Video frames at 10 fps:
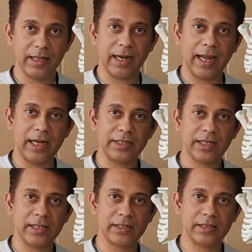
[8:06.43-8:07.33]
there are likely
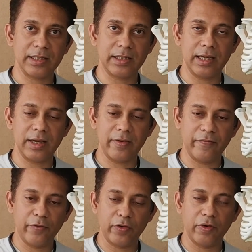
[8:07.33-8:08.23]
chances that the
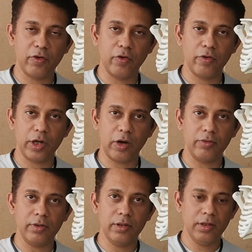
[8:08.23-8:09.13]
foot will go
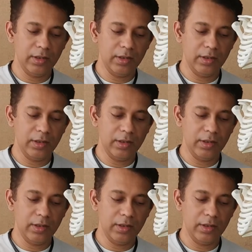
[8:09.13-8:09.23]
down,